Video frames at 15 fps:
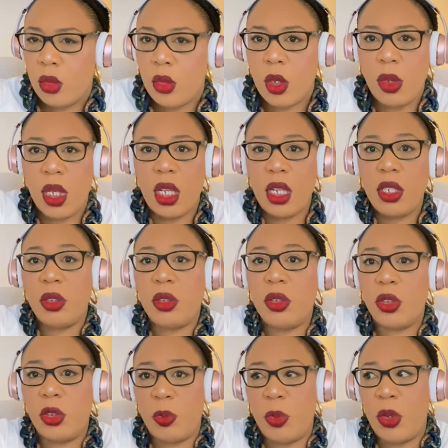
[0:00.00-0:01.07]
I'm getting
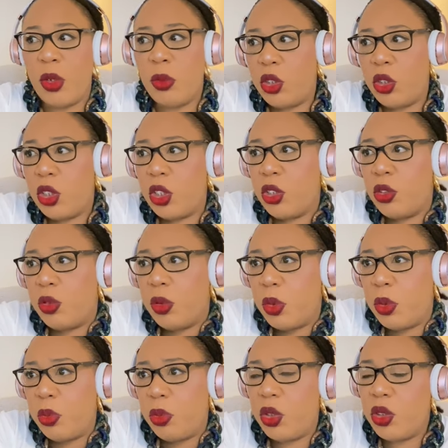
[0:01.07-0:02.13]
goosebumps just from
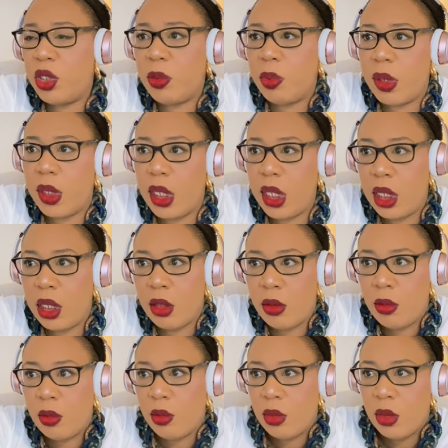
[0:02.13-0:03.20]
the music playing.
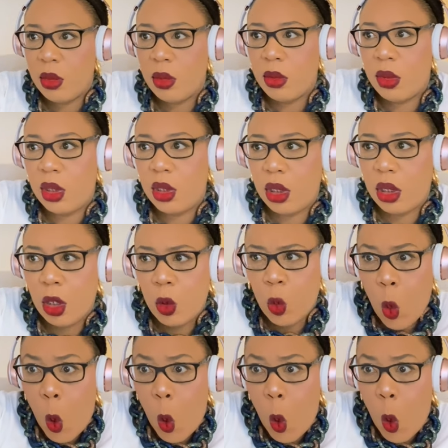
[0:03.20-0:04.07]
So,